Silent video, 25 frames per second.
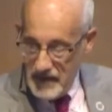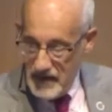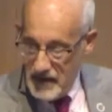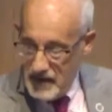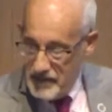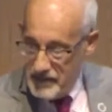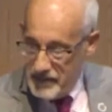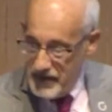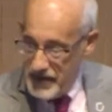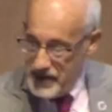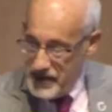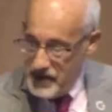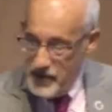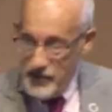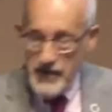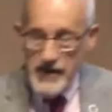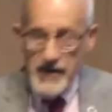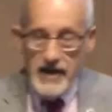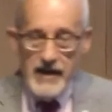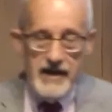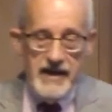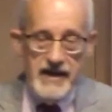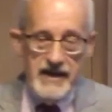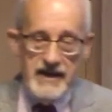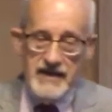But you and
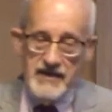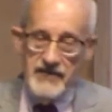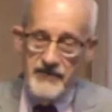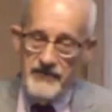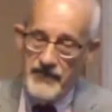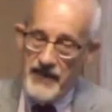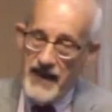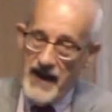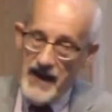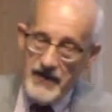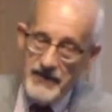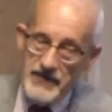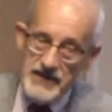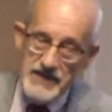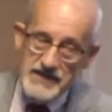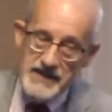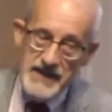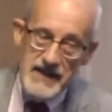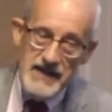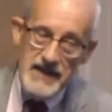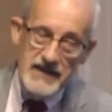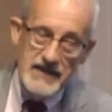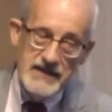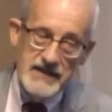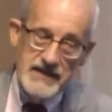I can vow to
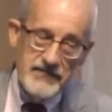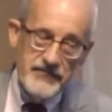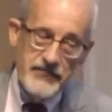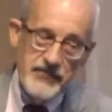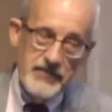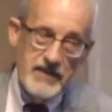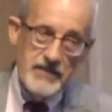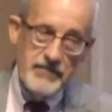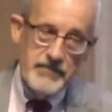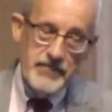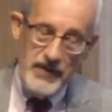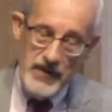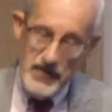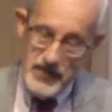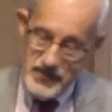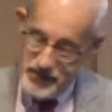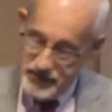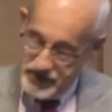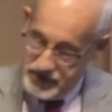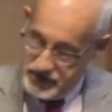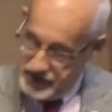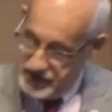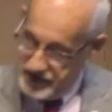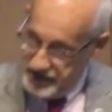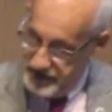take a different
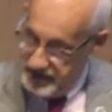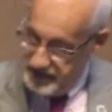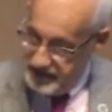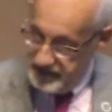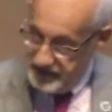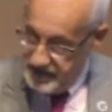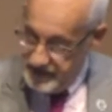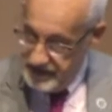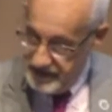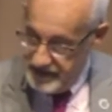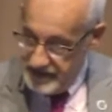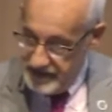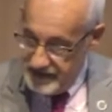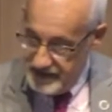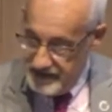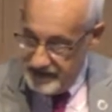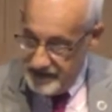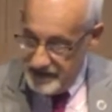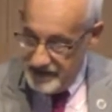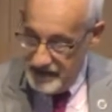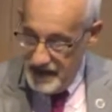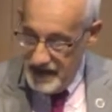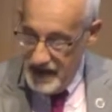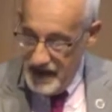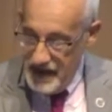approach.
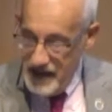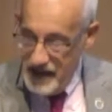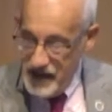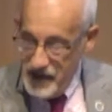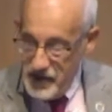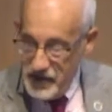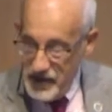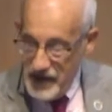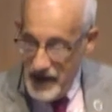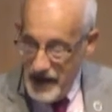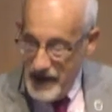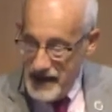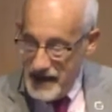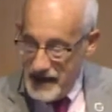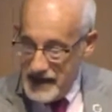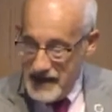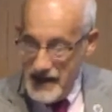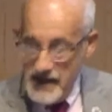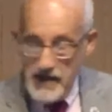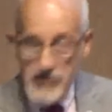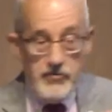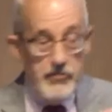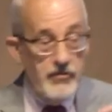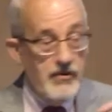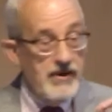You and I
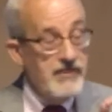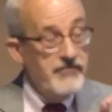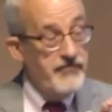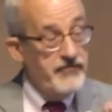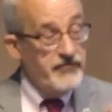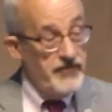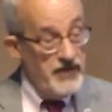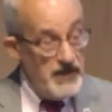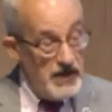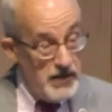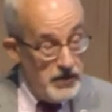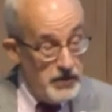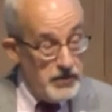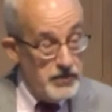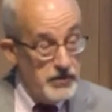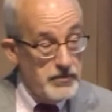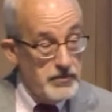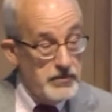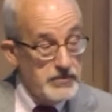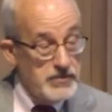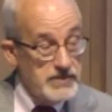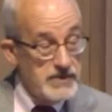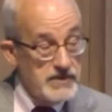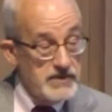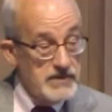can
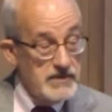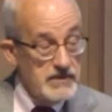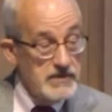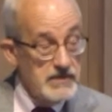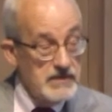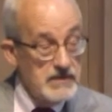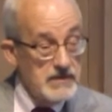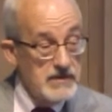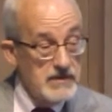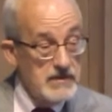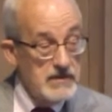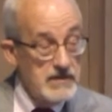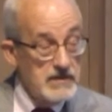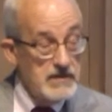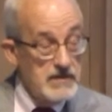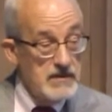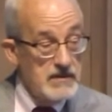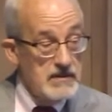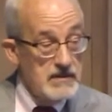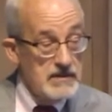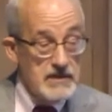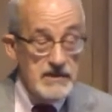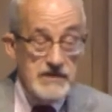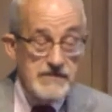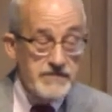refuse,
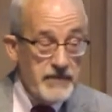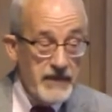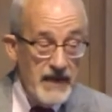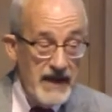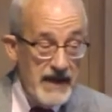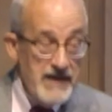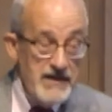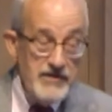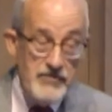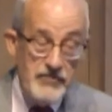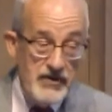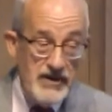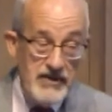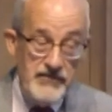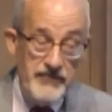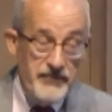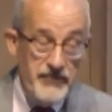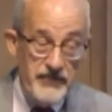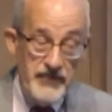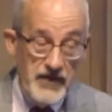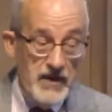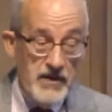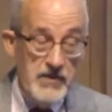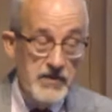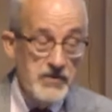just plain
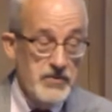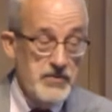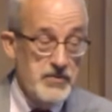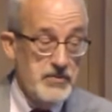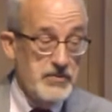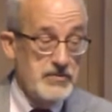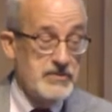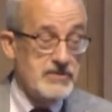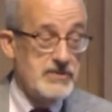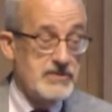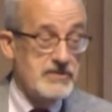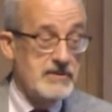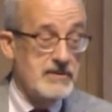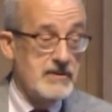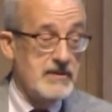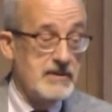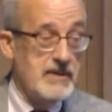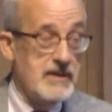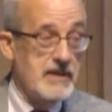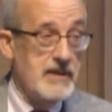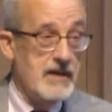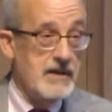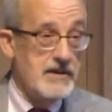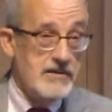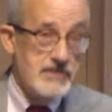refuse,
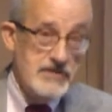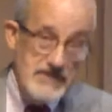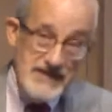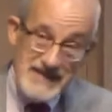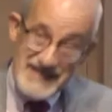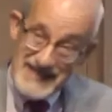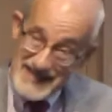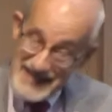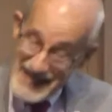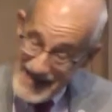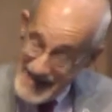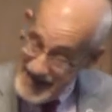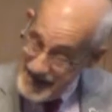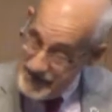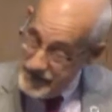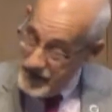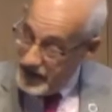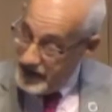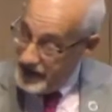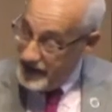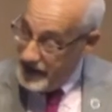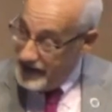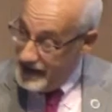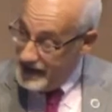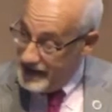to
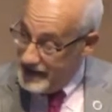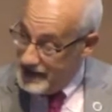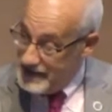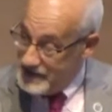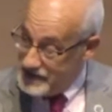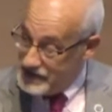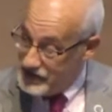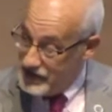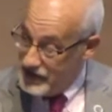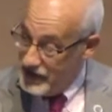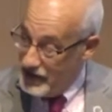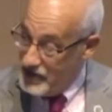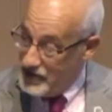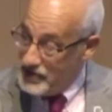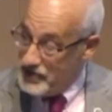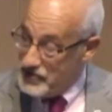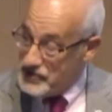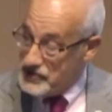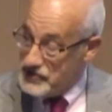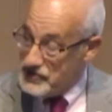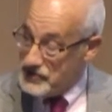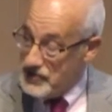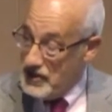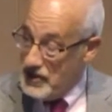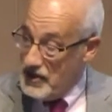demonize
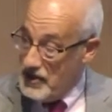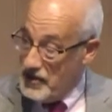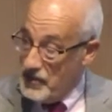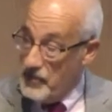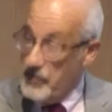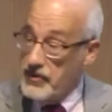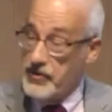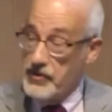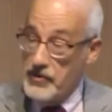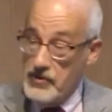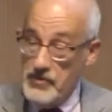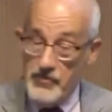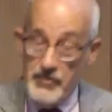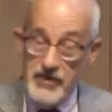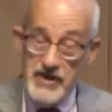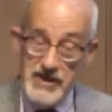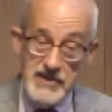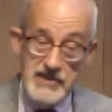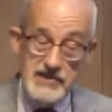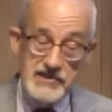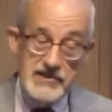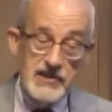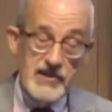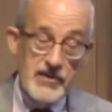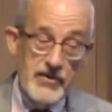those with whom we
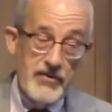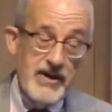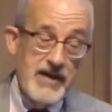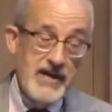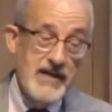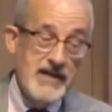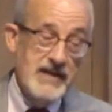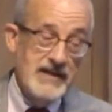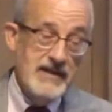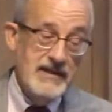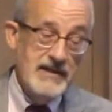disagree.